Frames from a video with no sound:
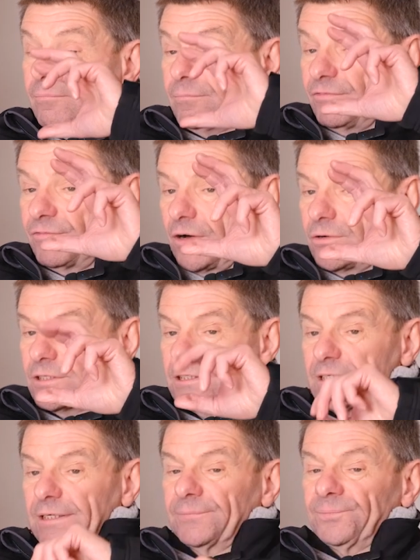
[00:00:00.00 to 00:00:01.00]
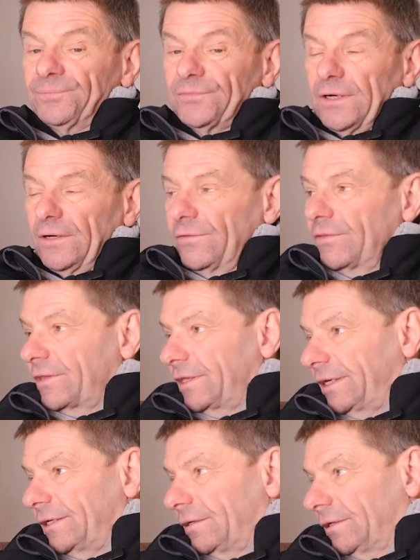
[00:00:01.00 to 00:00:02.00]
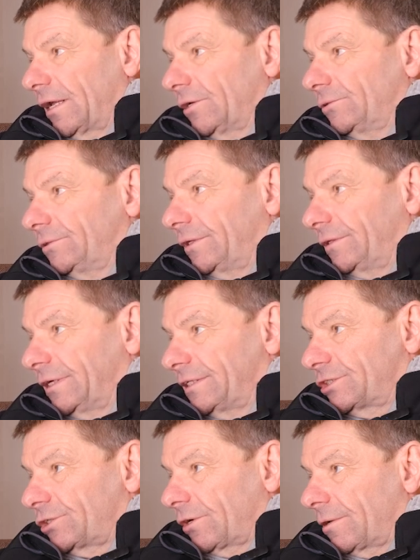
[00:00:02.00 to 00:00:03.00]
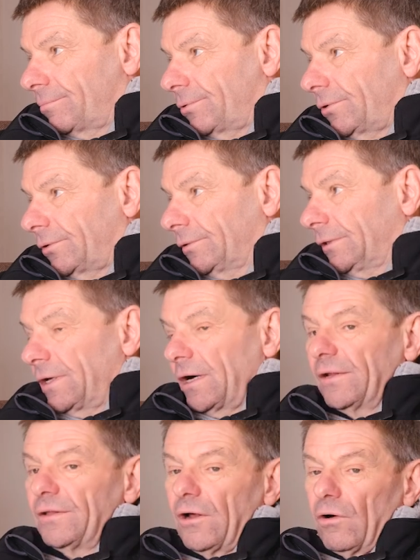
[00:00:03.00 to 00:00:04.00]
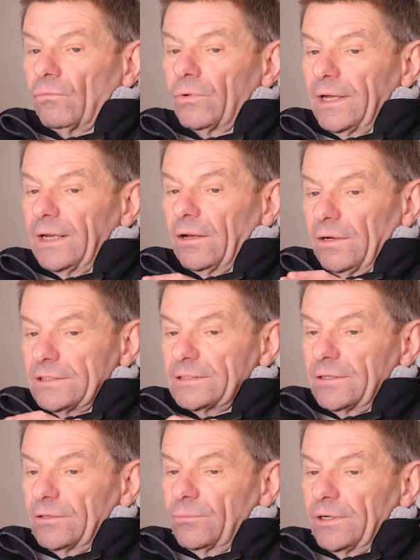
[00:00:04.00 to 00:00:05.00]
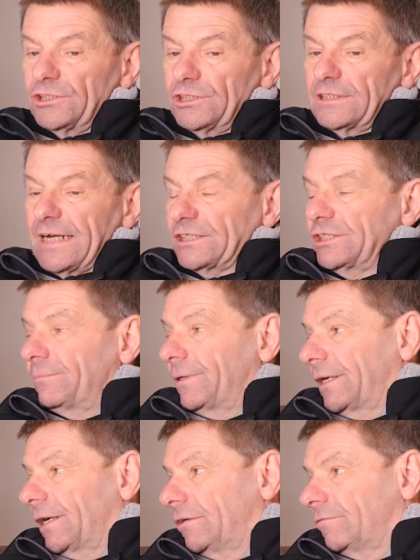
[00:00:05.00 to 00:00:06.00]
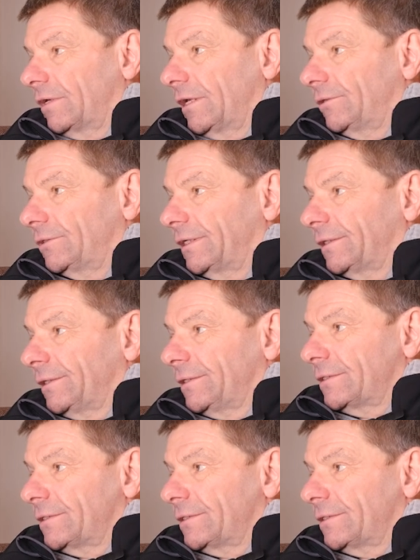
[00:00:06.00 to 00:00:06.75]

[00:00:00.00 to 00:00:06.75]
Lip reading: be focusing on the load that he's trying to pull and not realize that the winch is actually being overloaded.